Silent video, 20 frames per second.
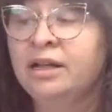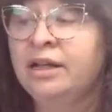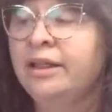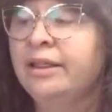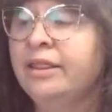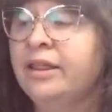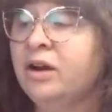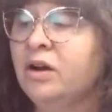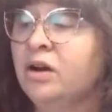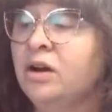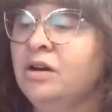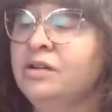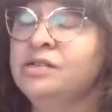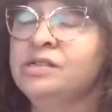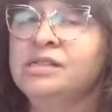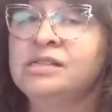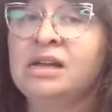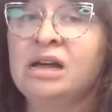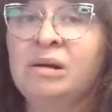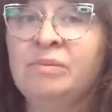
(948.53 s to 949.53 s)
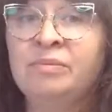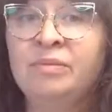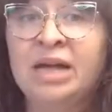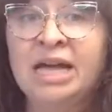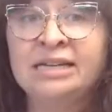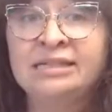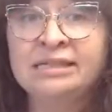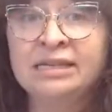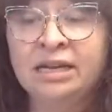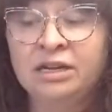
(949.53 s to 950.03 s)
There are some
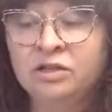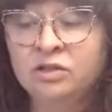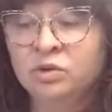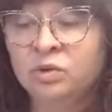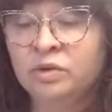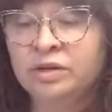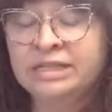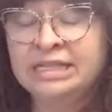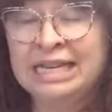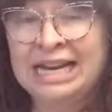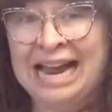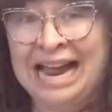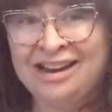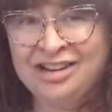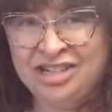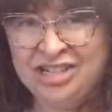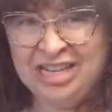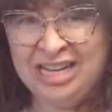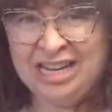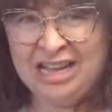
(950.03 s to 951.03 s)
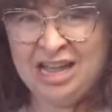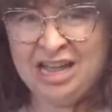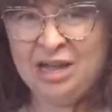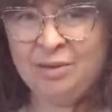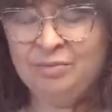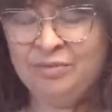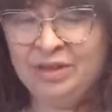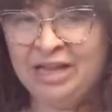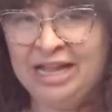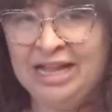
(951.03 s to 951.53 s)
masking tools that actually
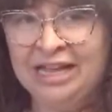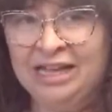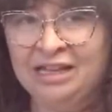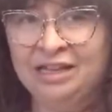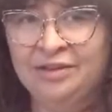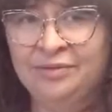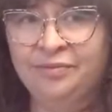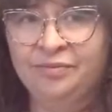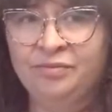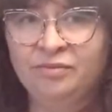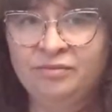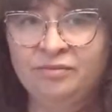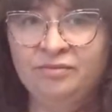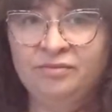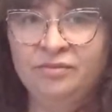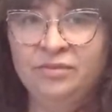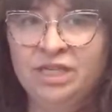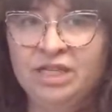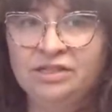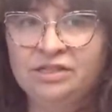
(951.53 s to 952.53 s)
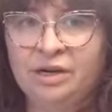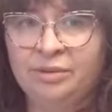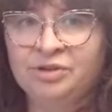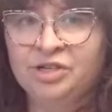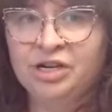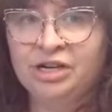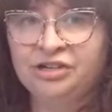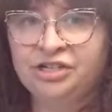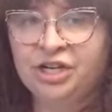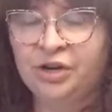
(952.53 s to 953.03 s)
come like, sorry, I'm
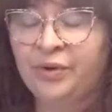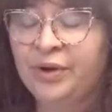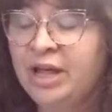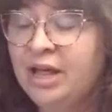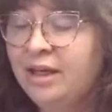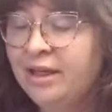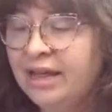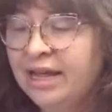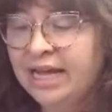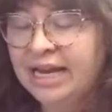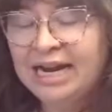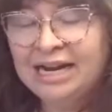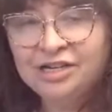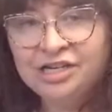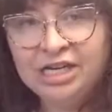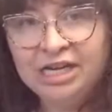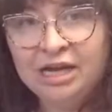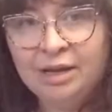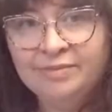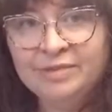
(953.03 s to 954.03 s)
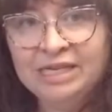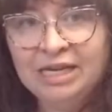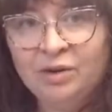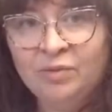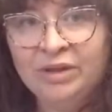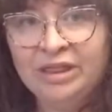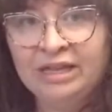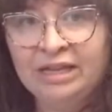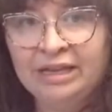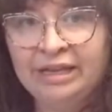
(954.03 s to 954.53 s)
trying to show. It actually comes like
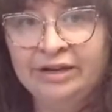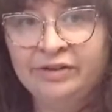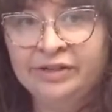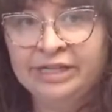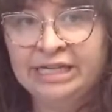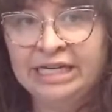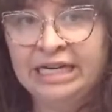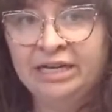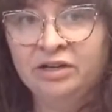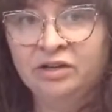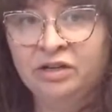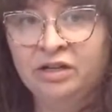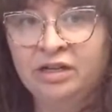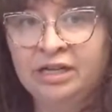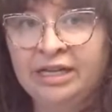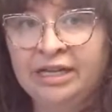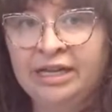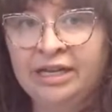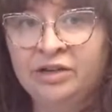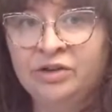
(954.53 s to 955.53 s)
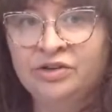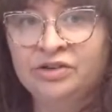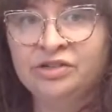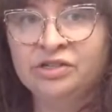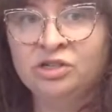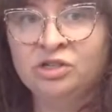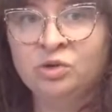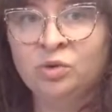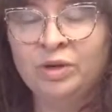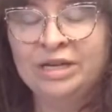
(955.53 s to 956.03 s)
with a little needle and then you
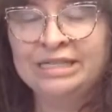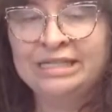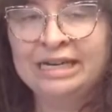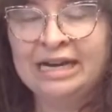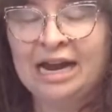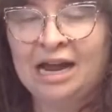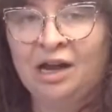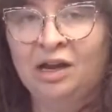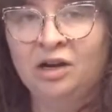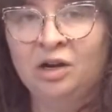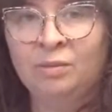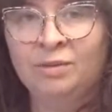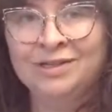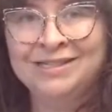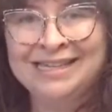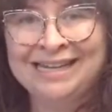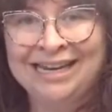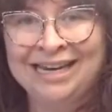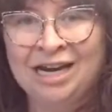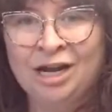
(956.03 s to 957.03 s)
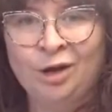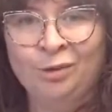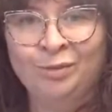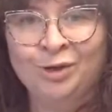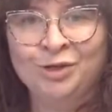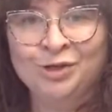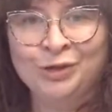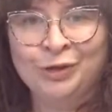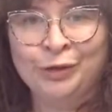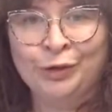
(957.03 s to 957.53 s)
just squeeze it out almost like an
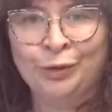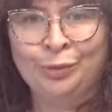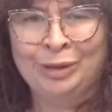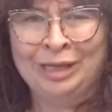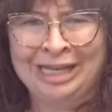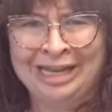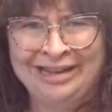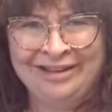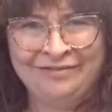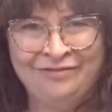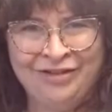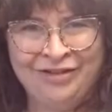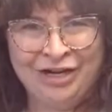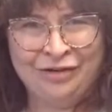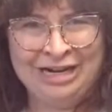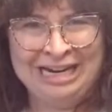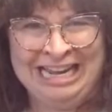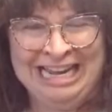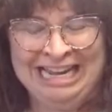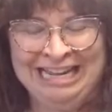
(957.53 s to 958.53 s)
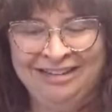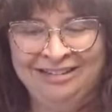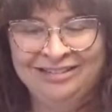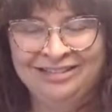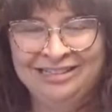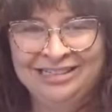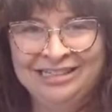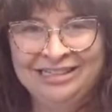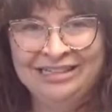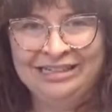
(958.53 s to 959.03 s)
Elmer's glue, but like very
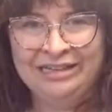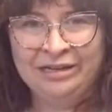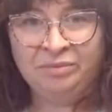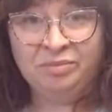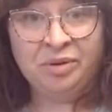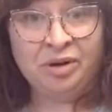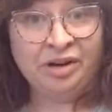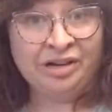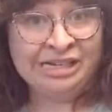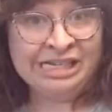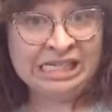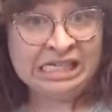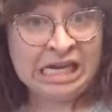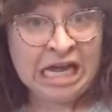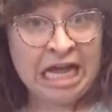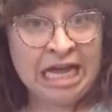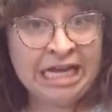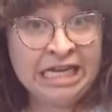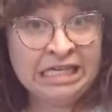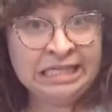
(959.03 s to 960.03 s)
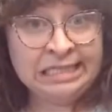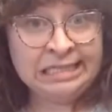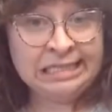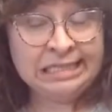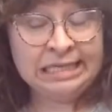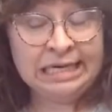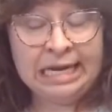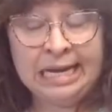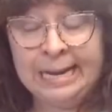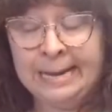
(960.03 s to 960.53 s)

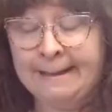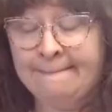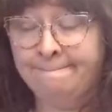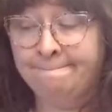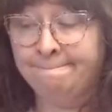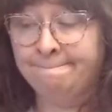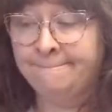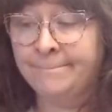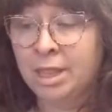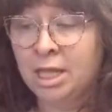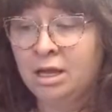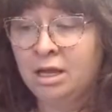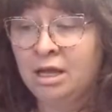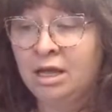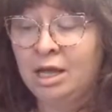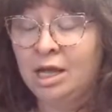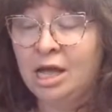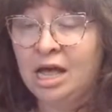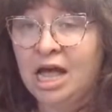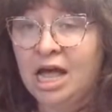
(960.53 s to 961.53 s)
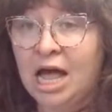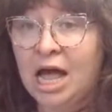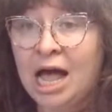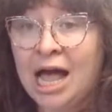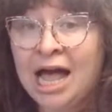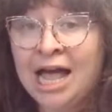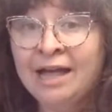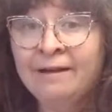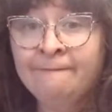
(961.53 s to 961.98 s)
precise. I